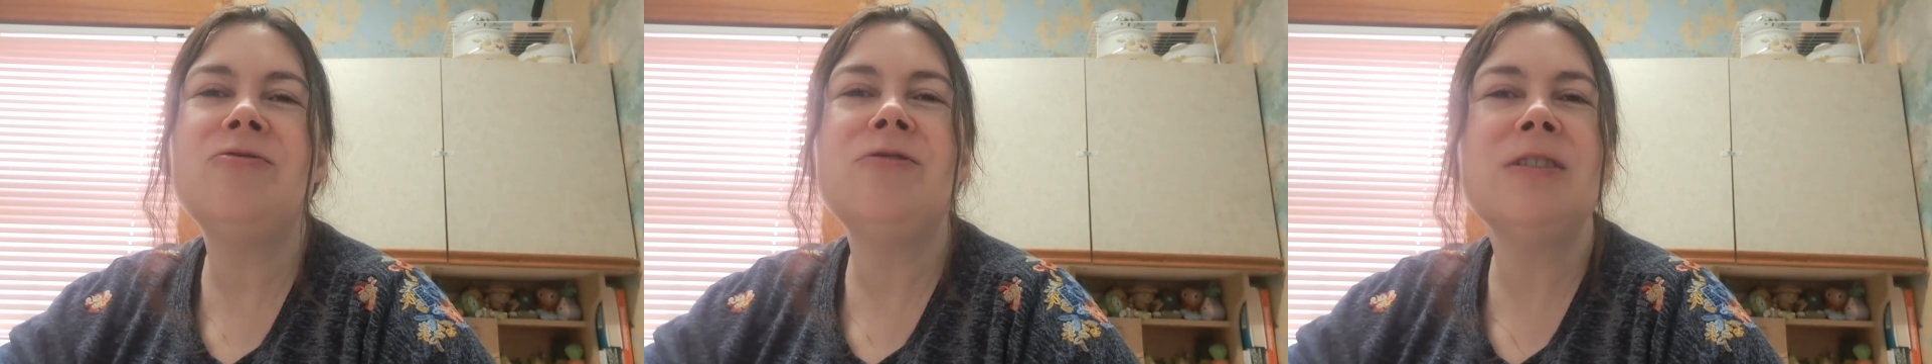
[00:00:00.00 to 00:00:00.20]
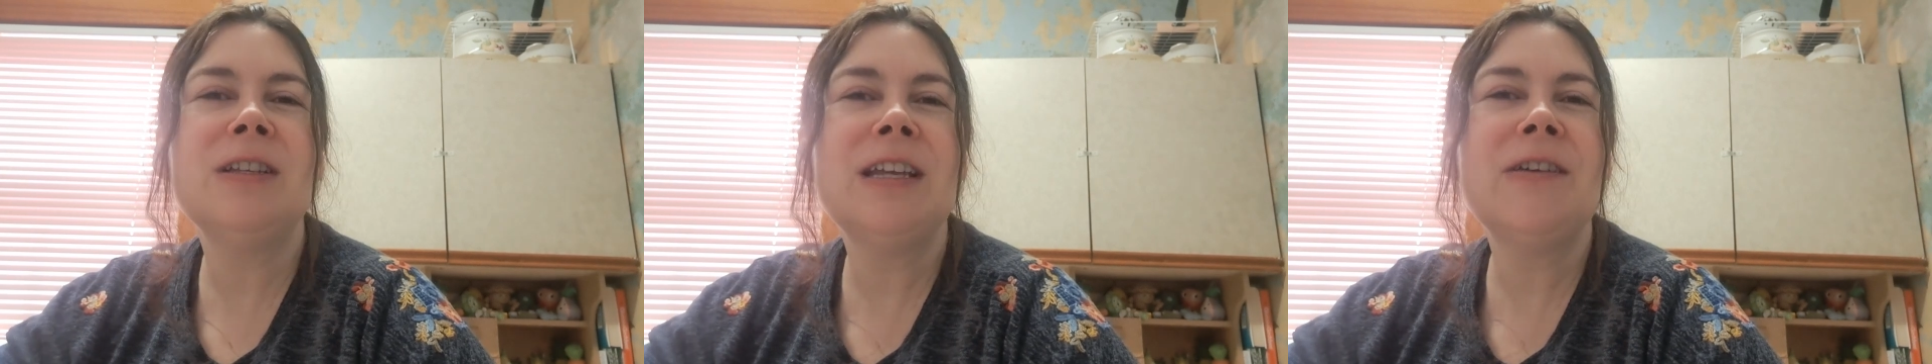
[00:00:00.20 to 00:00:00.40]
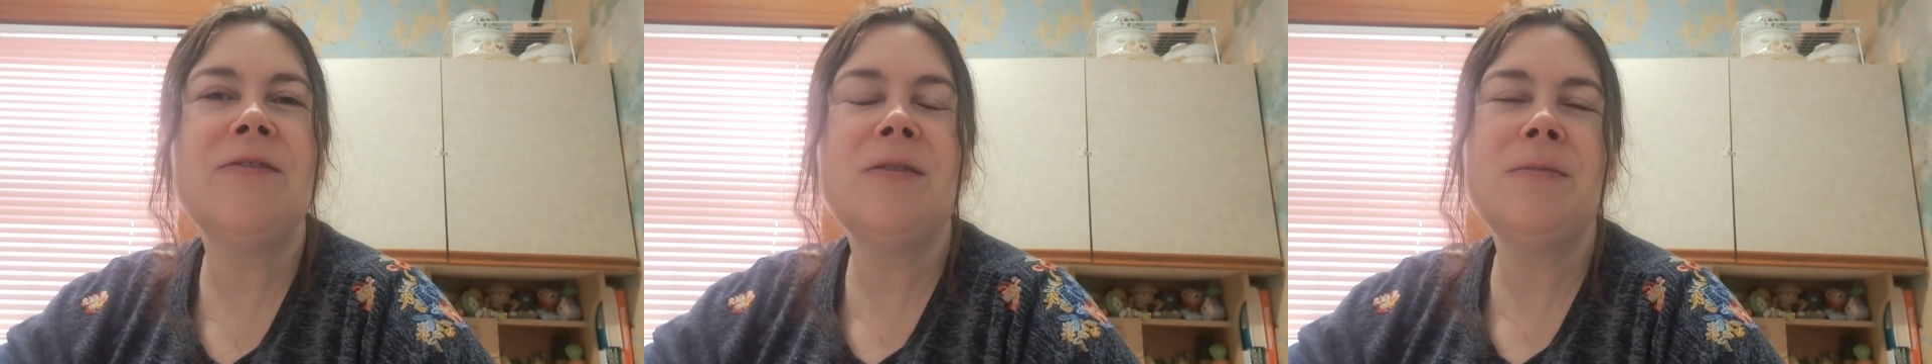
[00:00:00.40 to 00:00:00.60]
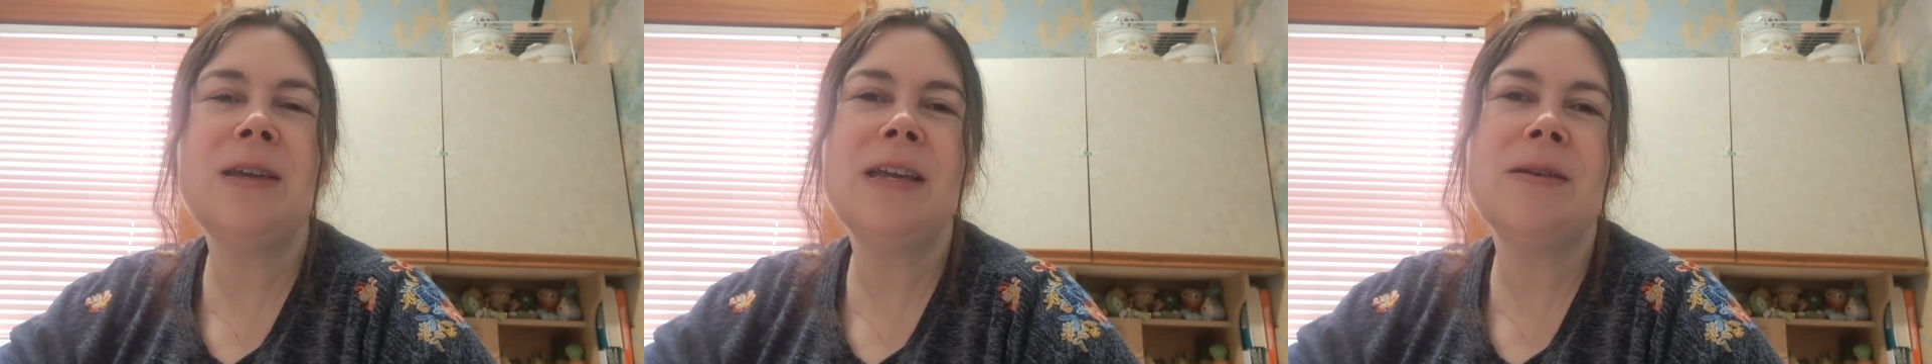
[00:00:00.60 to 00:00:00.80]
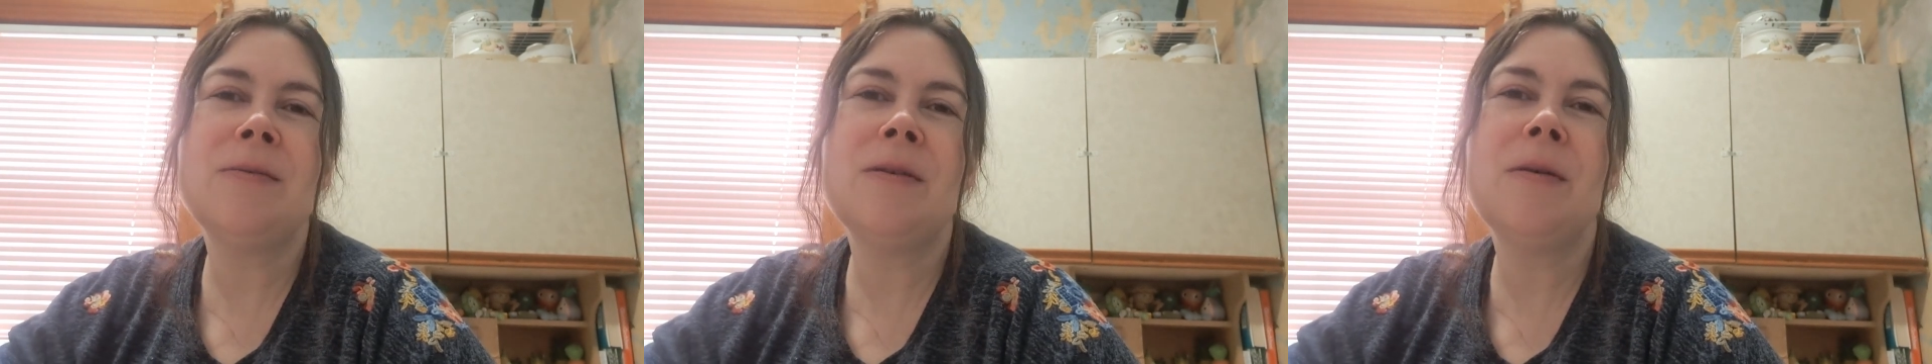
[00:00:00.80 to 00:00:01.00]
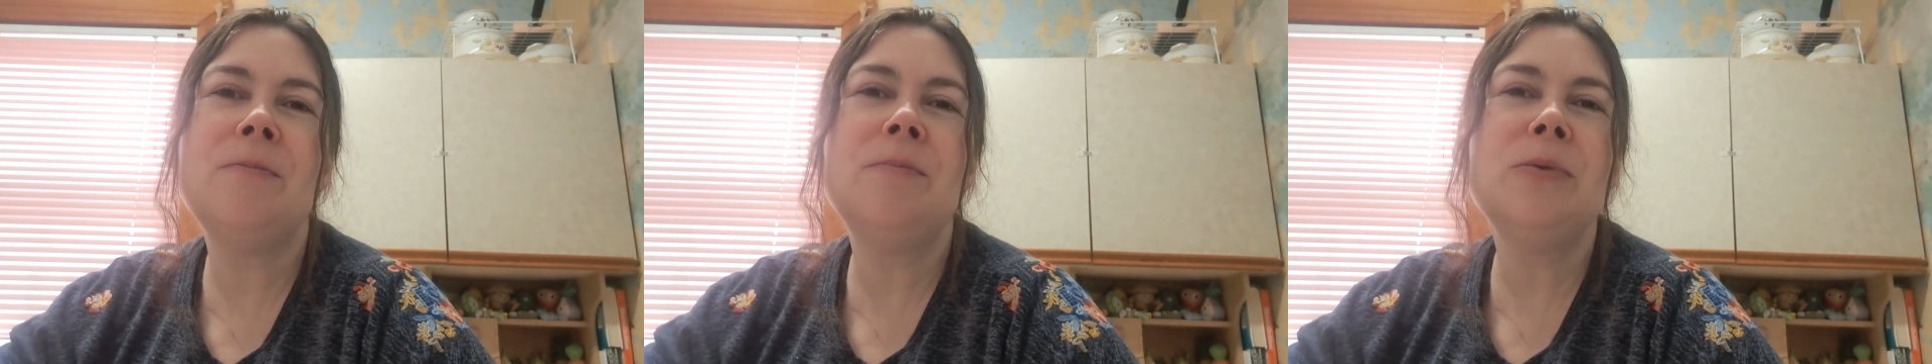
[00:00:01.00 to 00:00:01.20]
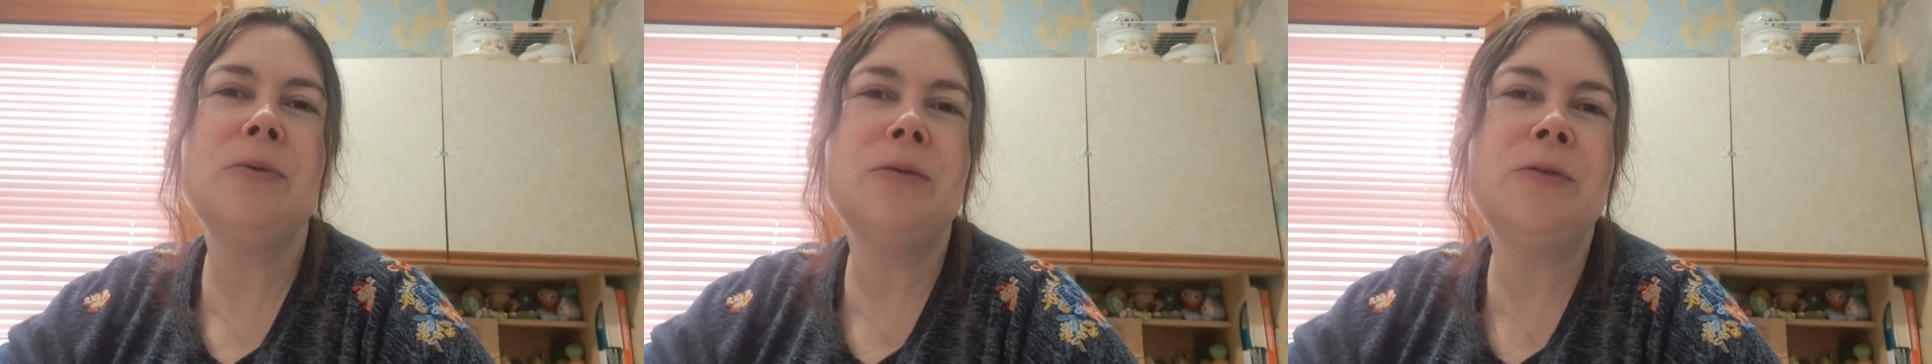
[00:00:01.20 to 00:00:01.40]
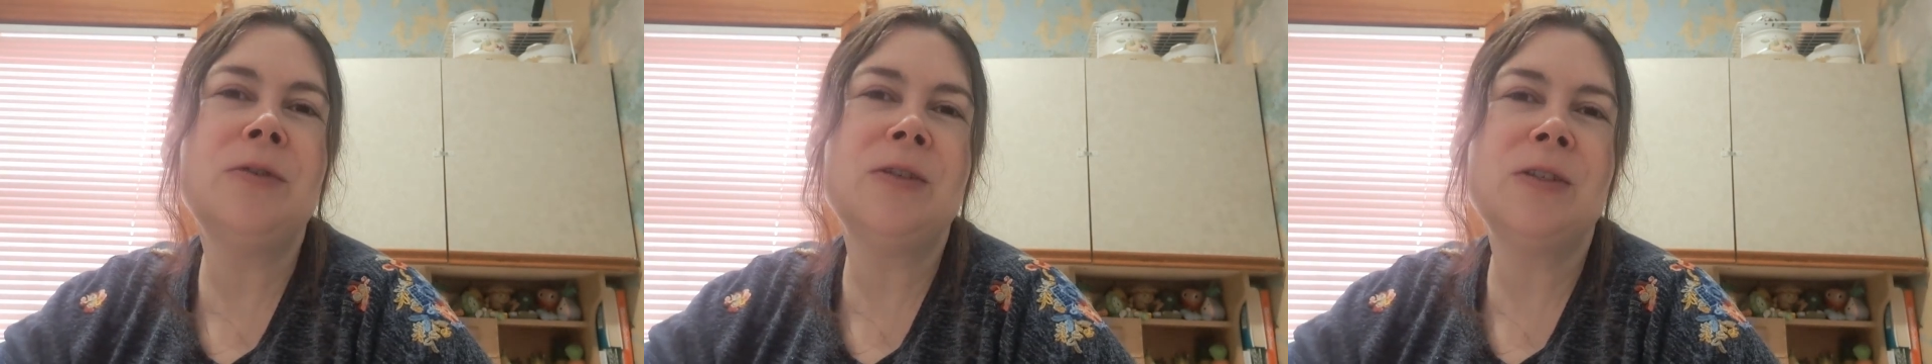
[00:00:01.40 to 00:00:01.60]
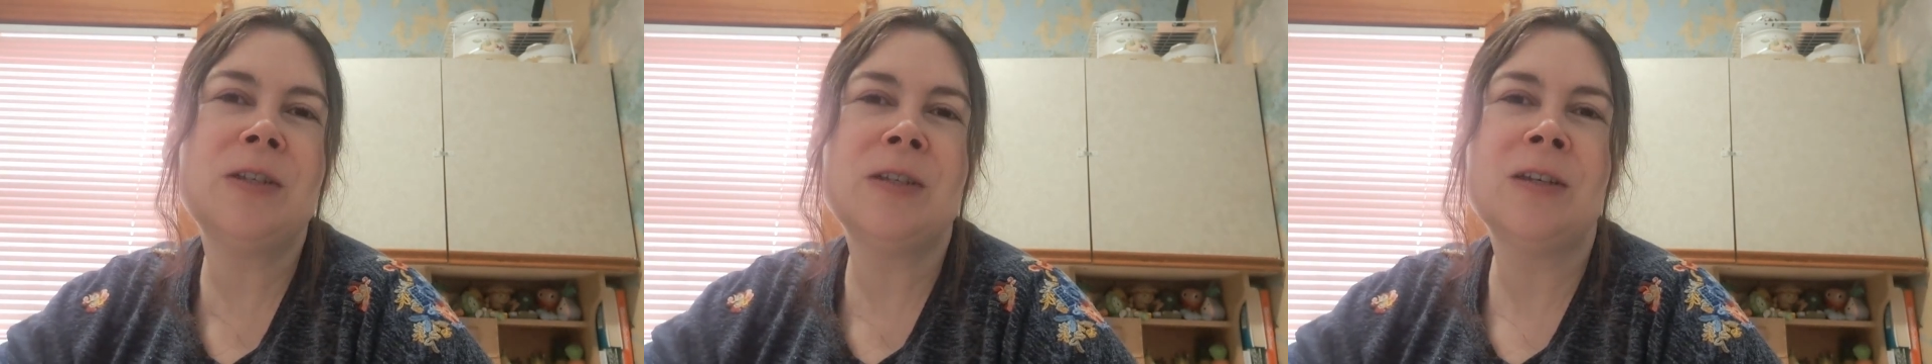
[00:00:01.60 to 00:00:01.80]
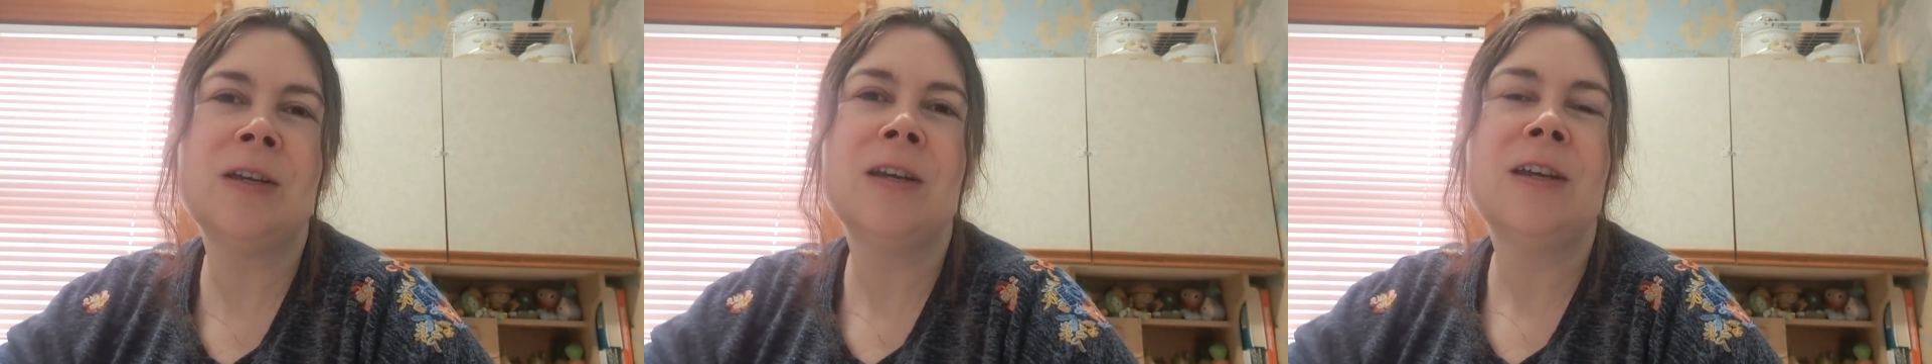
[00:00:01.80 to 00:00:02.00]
really given me a boost,